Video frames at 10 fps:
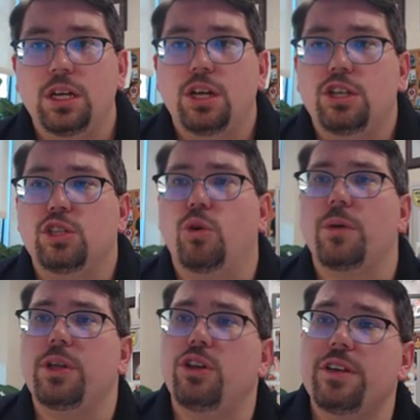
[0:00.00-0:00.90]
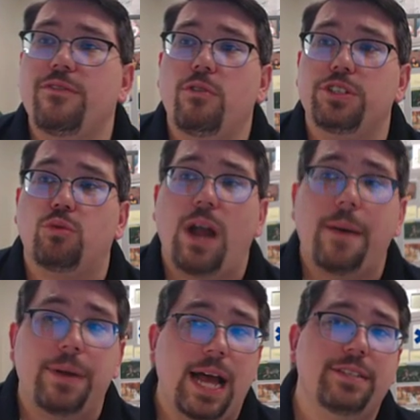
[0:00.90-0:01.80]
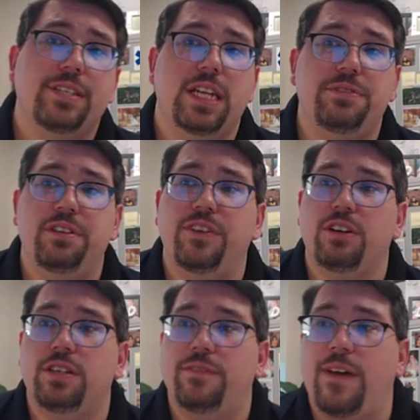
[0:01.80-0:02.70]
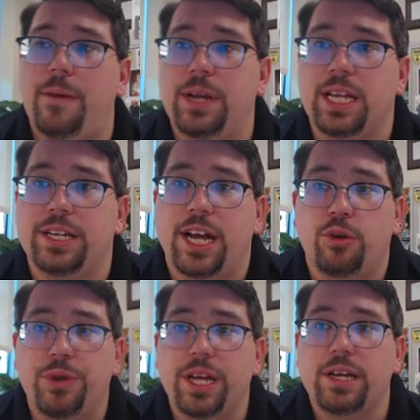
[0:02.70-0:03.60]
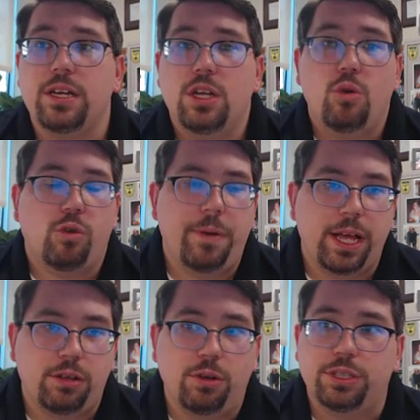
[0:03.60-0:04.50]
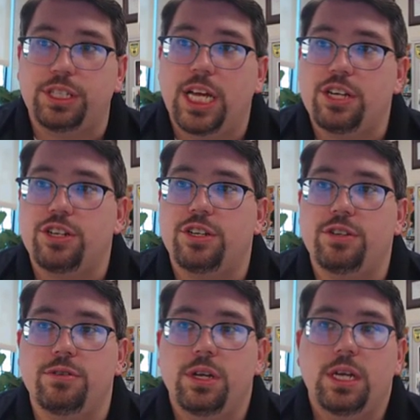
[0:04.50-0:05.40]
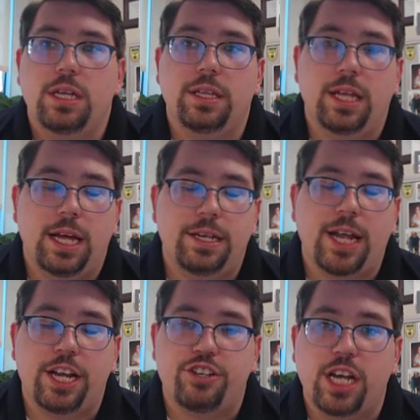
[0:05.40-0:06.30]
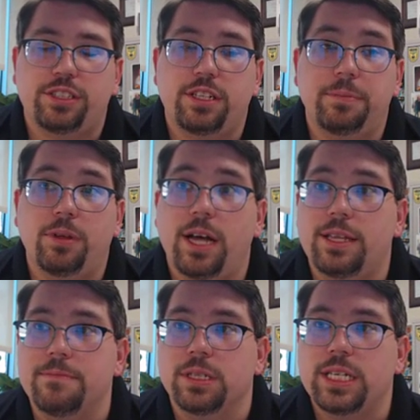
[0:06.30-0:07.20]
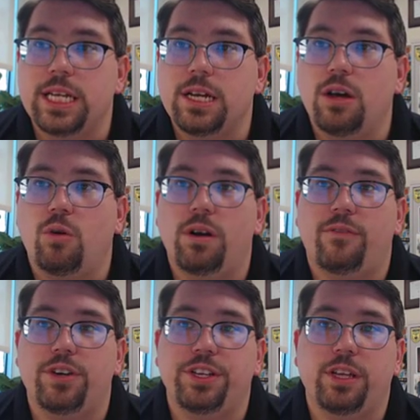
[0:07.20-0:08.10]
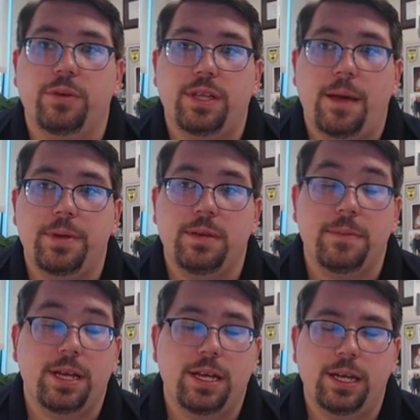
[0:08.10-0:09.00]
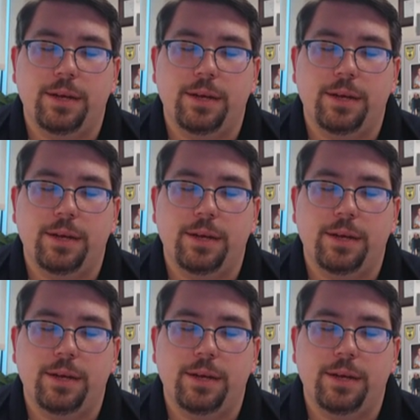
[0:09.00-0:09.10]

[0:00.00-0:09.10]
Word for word: So, what are we looking for? It's a rapid onset of severe vomiting and diarrhea. We're paying close attention to the digested blood, the melena, or if we're dealing with hem- hem- uh,